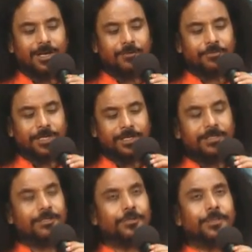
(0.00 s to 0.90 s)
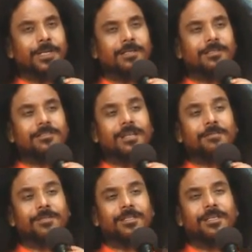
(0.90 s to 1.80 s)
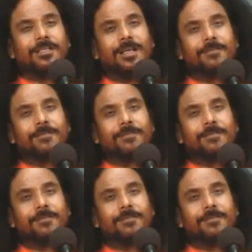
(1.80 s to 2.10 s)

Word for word: Now we are ready to practice. After that,